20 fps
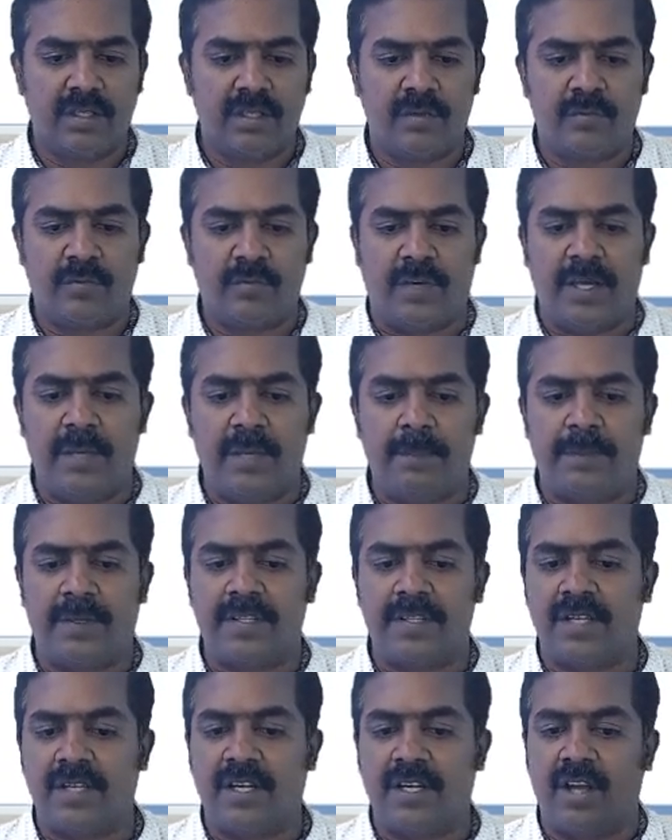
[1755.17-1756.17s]

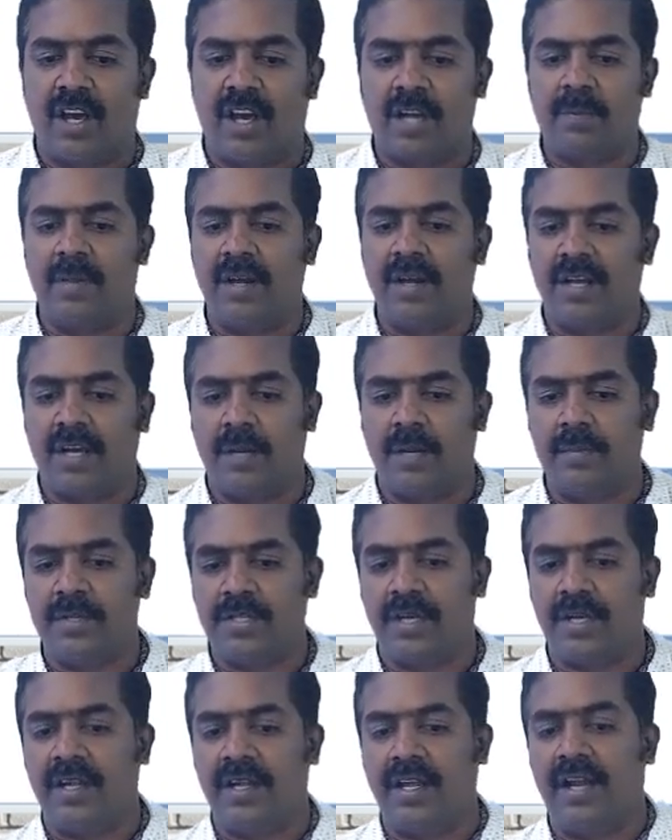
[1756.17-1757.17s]
5% normal
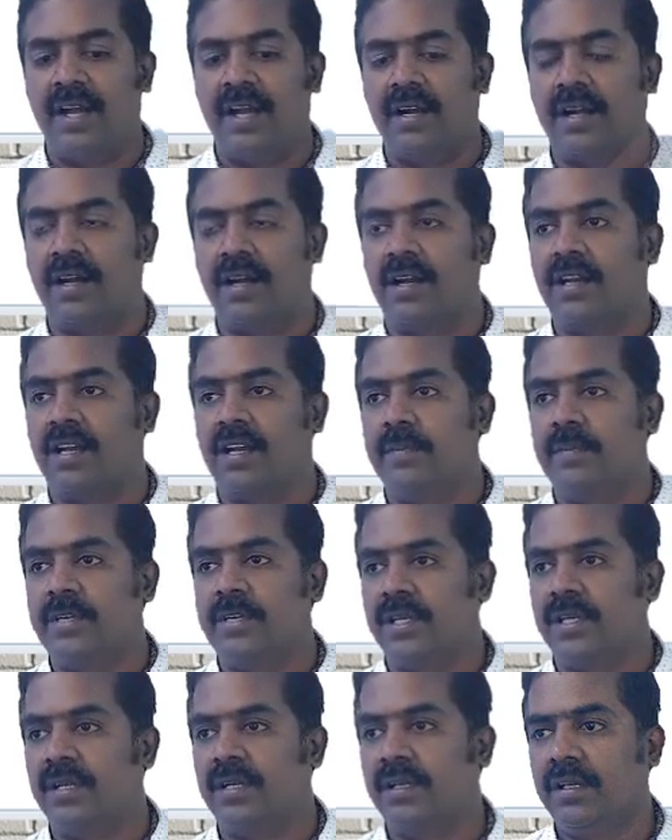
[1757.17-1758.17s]
commission. Del kadra
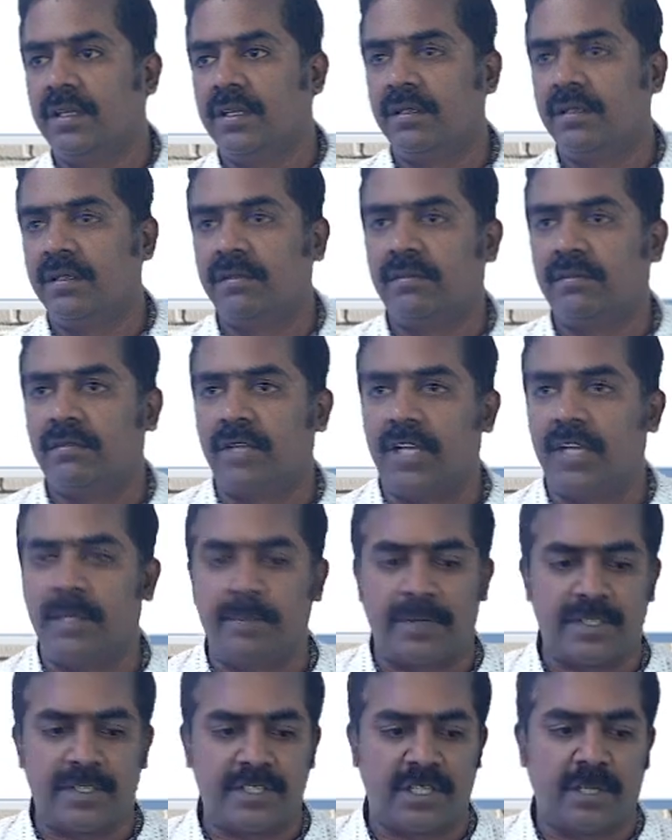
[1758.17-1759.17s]
commission
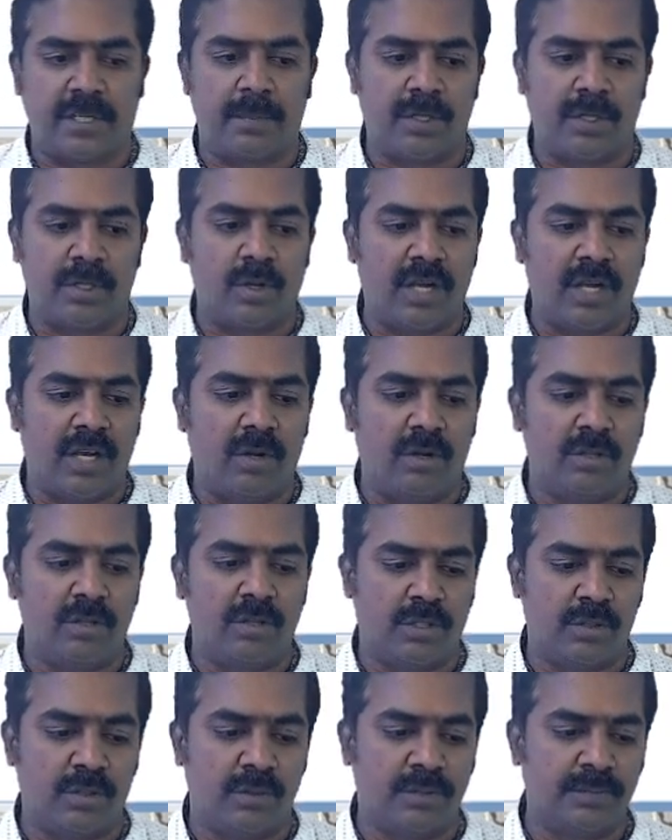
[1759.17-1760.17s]
3%. Appo total evlo
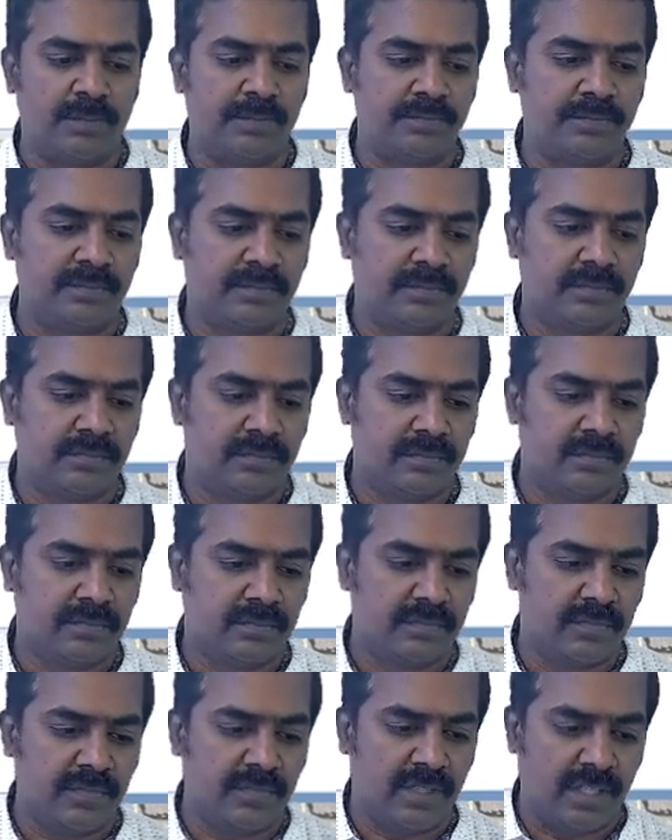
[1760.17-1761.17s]
tharum?
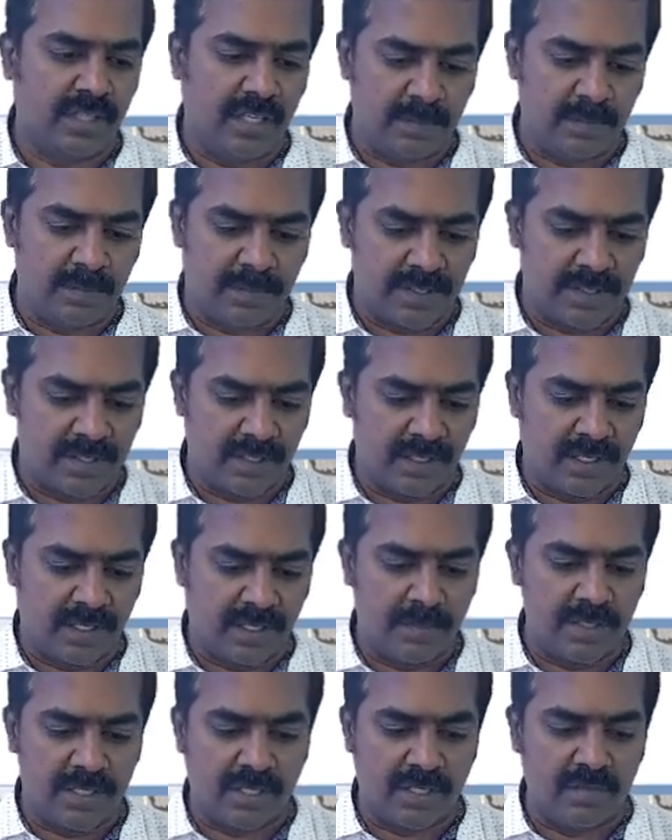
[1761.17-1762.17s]
8%.
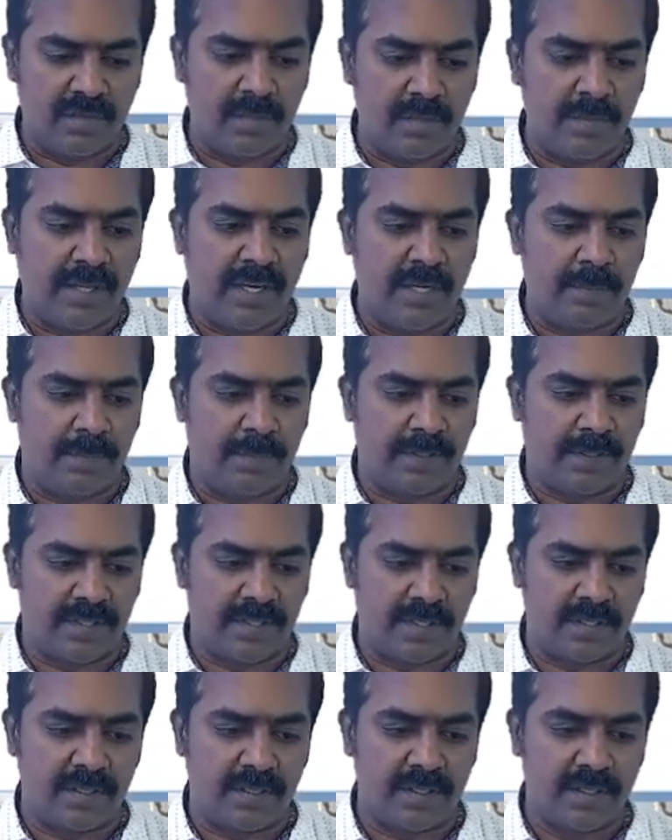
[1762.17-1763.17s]
Commission will be
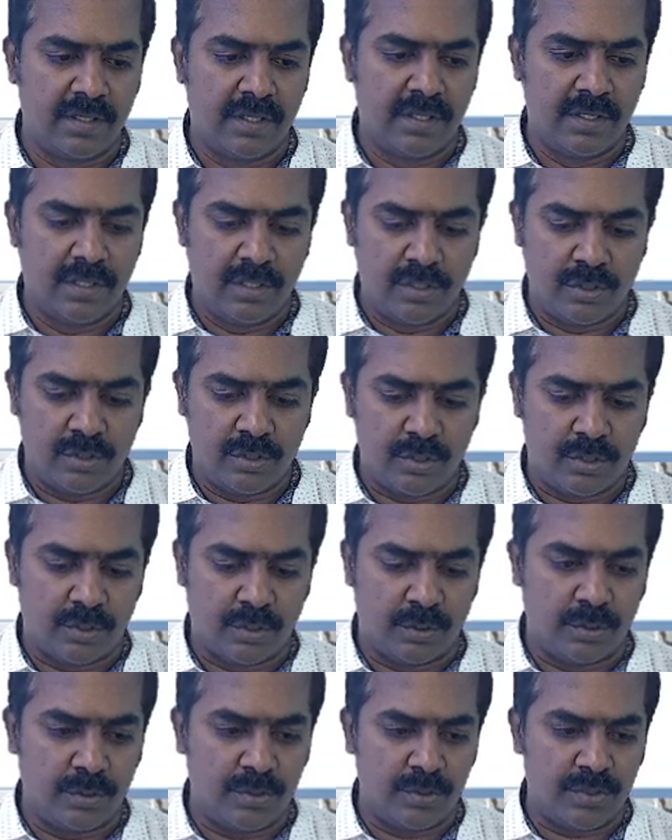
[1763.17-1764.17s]
8%.
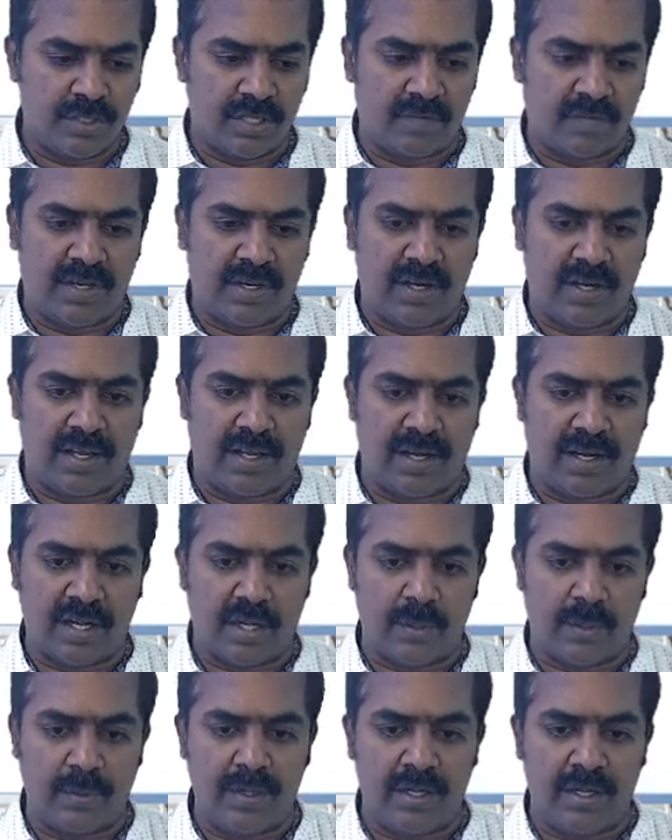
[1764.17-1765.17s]
So
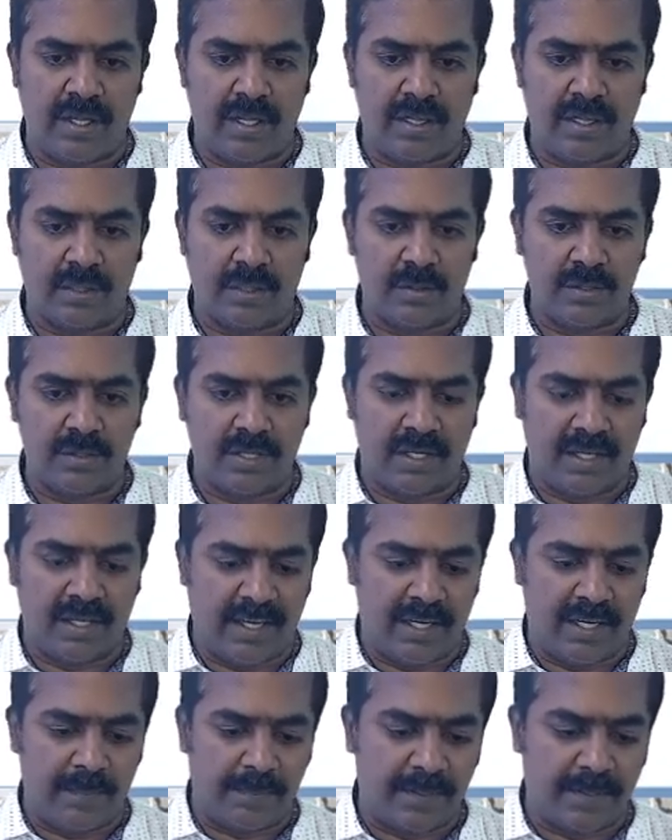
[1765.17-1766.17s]
7,20,000 la
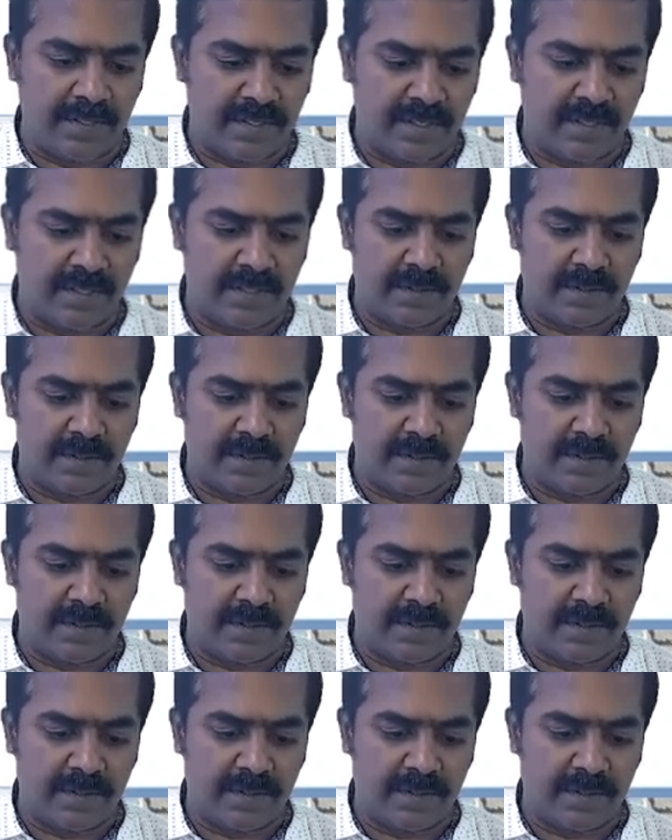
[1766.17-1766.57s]
8%.